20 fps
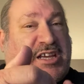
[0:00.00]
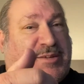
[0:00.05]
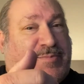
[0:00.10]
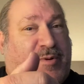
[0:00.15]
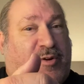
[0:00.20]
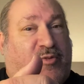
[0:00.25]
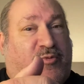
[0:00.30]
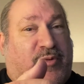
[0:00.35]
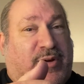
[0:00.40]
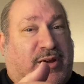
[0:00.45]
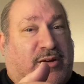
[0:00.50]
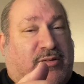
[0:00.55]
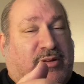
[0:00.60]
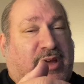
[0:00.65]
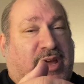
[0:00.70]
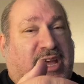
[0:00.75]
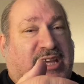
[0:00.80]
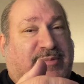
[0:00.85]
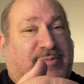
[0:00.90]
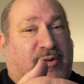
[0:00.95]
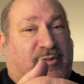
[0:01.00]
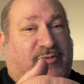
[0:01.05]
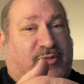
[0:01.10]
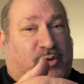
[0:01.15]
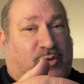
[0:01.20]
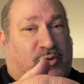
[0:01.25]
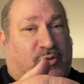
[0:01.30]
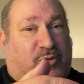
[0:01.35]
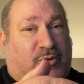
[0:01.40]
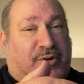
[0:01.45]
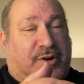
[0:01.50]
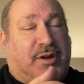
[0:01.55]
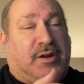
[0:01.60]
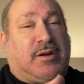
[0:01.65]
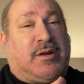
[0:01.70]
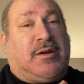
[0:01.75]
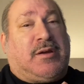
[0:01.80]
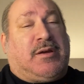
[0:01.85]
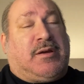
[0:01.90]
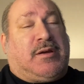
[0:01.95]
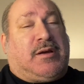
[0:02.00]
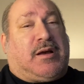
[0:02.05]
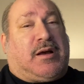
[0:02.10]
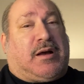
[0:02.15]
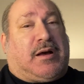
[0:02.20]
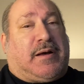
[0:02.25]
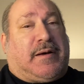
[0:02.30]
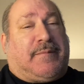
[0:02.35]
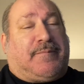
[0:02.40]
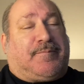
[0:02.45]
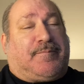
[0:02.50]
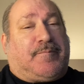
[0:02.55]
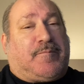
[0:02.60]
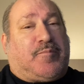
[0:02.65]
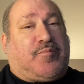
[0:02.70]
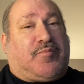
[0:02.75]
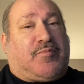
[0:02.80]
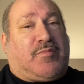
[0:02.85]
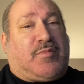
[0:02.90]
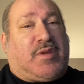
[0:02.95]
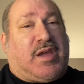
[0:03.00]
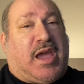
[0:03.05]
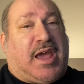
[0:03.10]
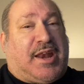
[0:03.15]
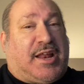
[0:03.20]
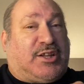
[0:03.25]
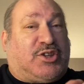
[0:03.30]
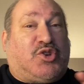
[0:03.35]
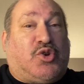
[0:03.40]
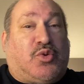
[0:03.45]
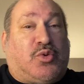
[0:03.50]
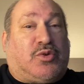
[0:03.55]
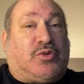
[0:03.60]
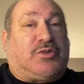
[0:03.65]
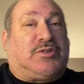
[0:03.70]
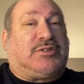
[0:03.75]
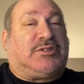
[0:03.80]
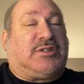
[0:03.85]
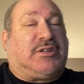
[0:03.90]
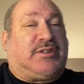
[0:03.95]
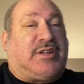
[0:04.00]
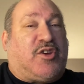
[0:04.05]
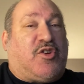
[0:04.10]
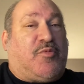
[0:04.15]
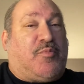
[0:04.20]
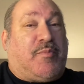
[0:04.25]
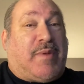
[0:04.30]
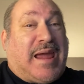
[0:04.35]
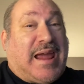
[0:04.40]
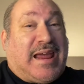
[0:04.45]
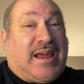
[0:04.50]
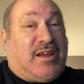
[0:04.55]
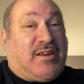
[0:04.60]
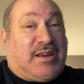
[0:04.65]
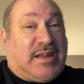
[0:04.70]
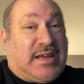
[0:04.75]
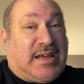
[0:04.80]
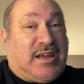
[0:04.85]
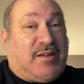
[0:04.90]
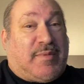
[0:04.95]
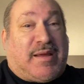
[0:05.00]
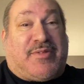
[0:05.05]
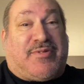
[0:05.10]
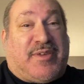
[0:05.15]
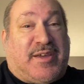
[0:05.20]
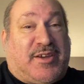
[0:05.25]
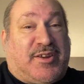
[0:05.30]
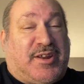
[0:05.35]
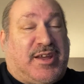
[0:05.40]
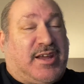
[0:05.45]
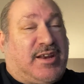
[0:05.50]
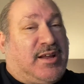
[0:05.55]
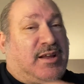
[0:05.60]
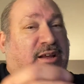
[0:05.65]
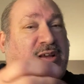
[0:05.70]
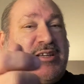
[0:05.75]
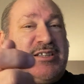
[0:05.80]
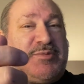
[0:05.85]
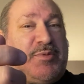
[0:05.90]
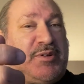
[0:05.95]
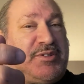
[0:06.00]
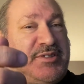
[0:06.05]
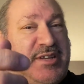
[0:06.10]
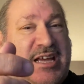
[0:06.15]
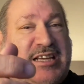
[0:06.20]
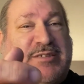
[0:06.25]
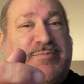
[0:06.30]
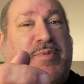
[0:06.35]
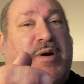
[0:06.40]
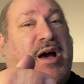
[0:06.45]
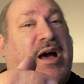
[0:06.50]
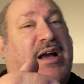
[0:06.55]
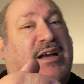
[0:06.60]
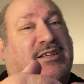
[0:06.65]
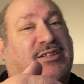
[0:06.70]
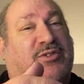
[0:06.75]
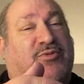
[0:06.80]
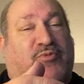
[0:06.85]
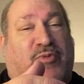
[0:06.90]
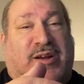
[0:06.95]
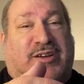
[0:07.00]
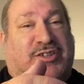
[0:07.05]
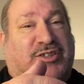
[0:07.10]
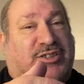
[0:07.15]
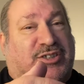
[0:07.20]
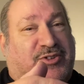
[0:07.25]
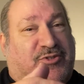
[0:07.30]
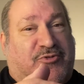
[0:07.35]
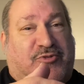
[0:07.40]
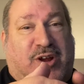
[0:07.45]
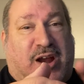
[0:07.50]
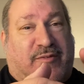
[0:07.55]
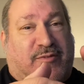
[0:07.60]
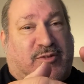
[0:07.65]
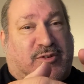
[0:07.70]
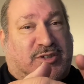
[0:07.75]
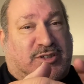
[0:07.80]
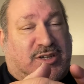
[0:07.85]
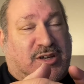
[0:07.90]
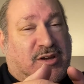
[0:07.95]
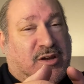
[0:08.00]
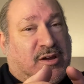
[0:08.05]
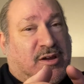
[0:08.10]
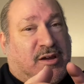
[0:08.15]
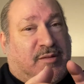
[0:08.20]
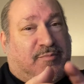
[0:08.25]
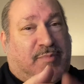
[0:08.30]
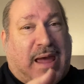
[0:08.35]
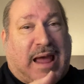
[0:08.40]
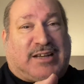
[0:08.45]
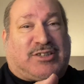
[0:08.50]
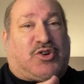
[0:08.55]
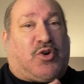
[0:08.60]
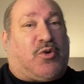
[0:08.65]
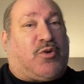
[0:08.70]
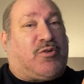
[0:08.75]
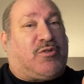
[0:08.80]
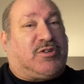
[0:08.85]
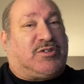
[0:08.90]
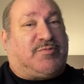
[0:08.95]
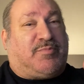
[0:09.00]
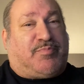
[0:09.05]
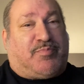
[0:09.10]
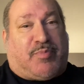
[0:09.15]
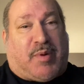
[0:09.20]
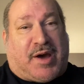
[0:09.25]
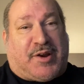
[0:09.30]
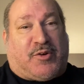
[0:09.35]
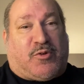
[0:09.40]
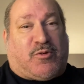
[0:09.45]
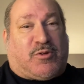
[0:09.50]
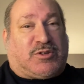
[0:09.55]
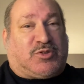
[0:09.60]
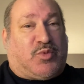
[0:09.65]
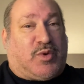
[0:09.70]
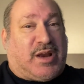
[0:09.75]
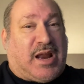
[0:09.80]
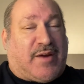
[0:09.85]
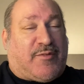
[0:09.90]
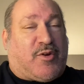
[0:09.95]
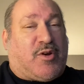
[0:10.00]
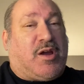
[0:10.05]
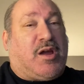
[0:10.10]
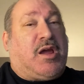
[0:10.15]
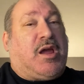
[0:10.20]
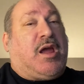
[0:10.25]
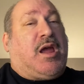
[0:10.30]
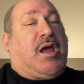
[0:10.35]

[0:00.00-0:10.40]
a spare reel, a spare floor cord, um, any tools that you may need, may think you need, small test box, wrenches, screwdrivers, patch cords, body cords, whatever.